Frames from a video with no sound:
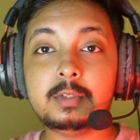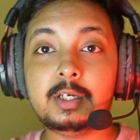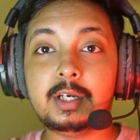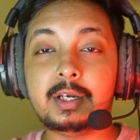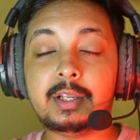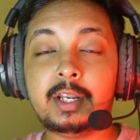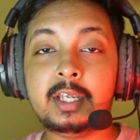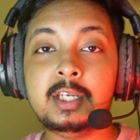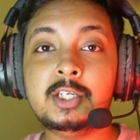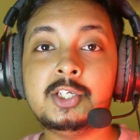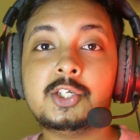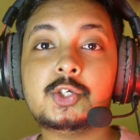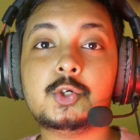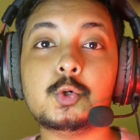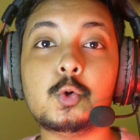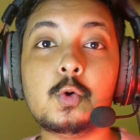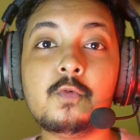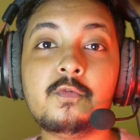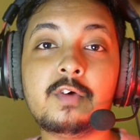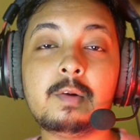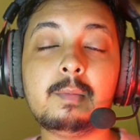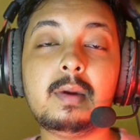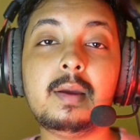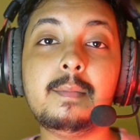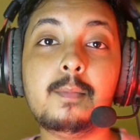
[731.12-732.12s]
cringe
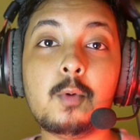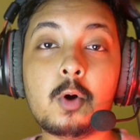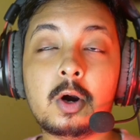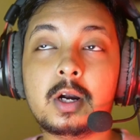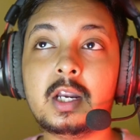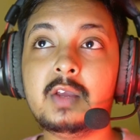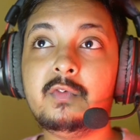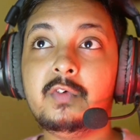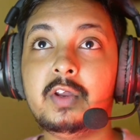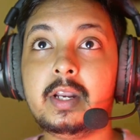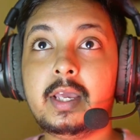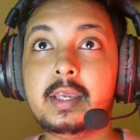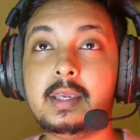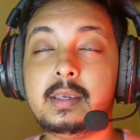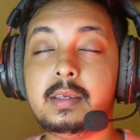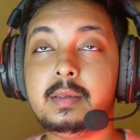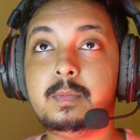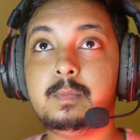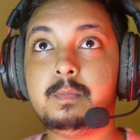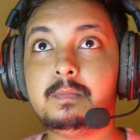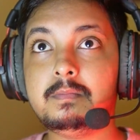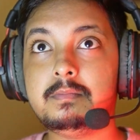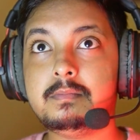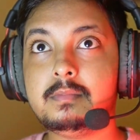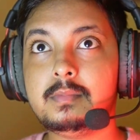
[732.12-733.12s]
over my body when I
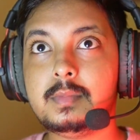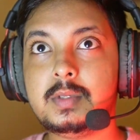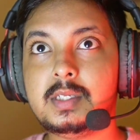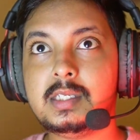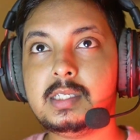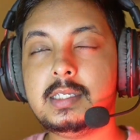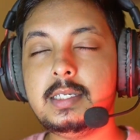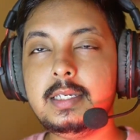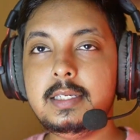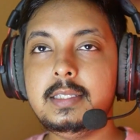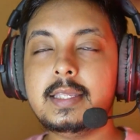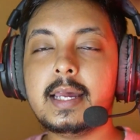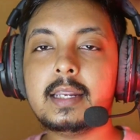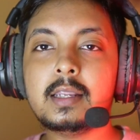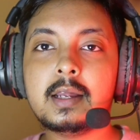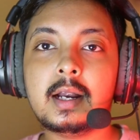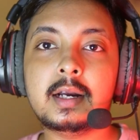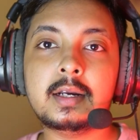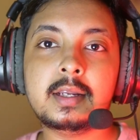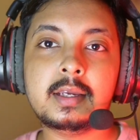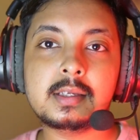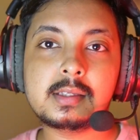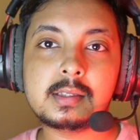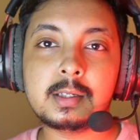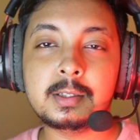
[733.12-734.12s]
see that the
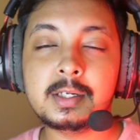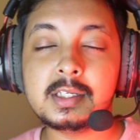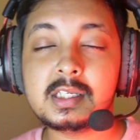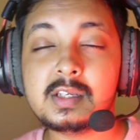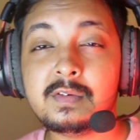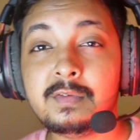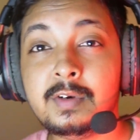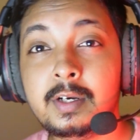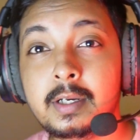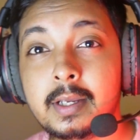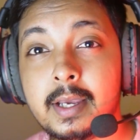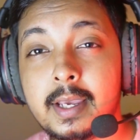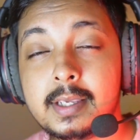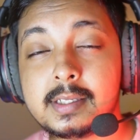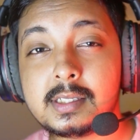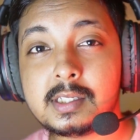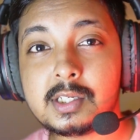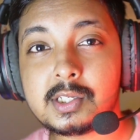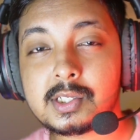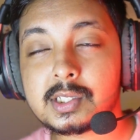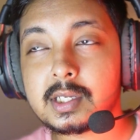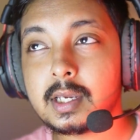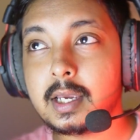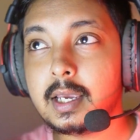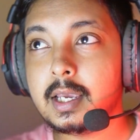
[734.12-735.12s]
RTX 3070 Ti is
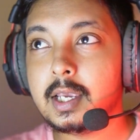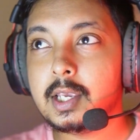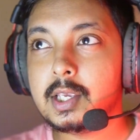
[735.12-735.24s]
just